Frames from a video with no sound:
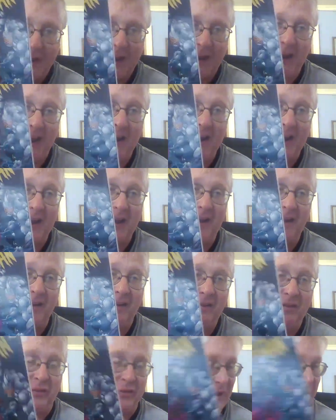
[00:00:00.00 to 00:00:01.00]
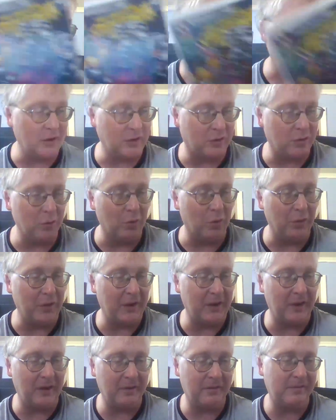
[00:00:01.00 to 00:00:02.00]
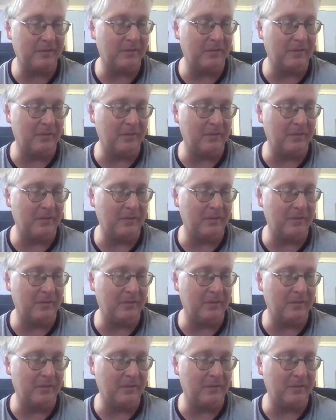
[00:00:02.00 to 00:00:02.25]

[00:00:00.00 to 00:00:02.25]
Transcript: And so that was kind of cool that